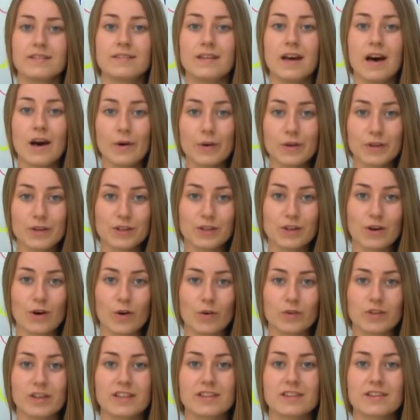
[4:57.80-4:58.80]
Now you
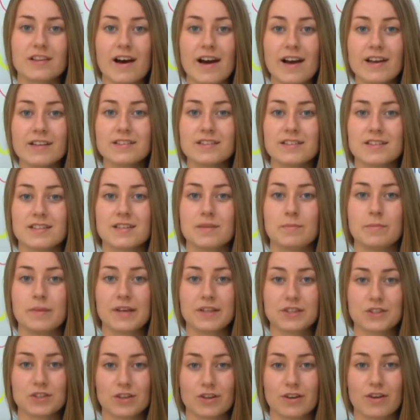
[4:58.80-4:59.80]
know that light is a
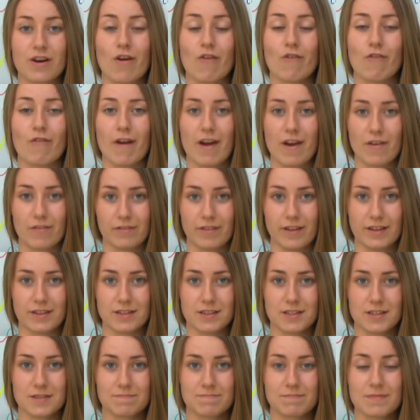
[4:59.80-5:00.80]
mixture of
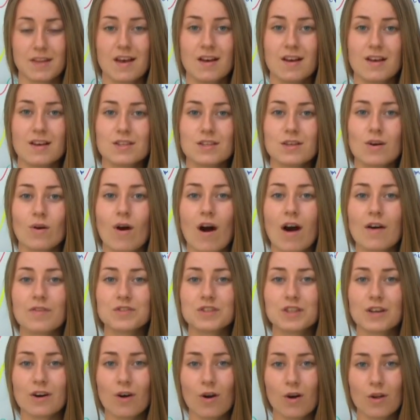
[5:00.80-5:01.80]
wavelengths. So
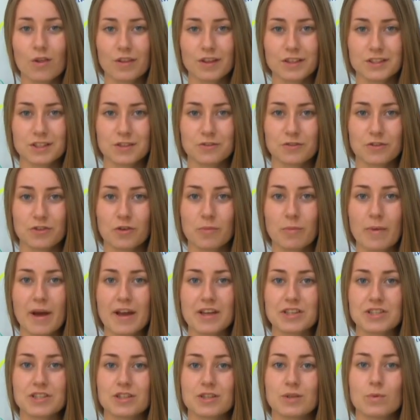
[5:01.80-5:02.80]
after all that
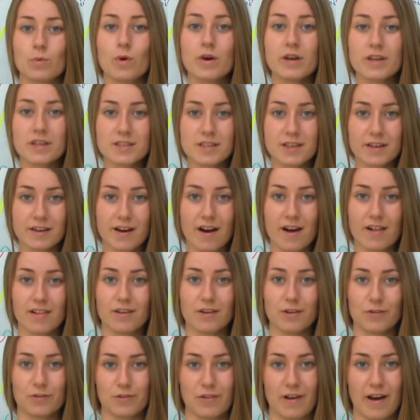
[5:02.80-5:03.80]
information, what is the
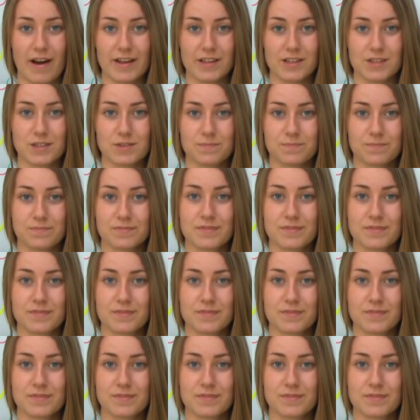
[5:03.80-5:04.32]
color of light?